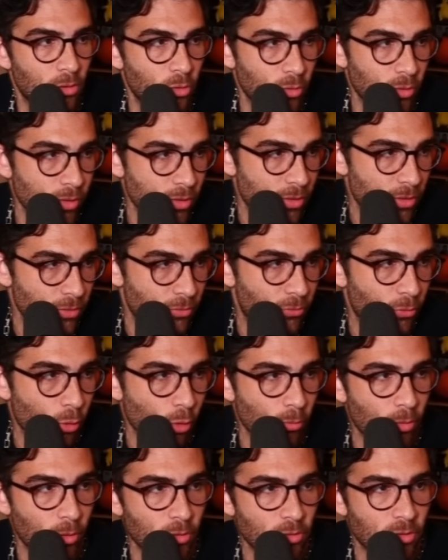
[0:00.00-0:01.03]
who is the
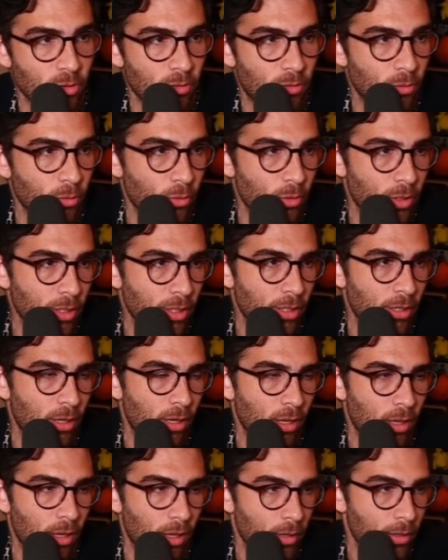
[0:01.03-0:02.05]
foremost authority
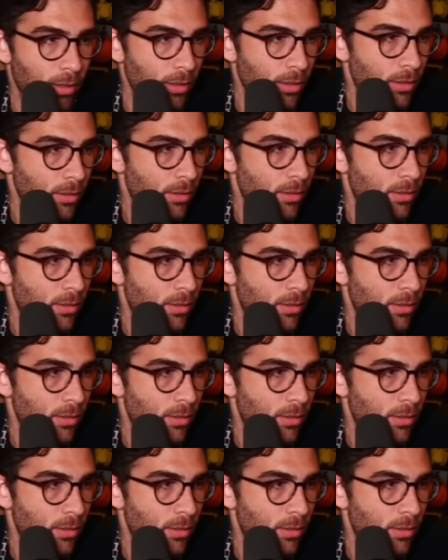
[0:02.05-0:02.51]
on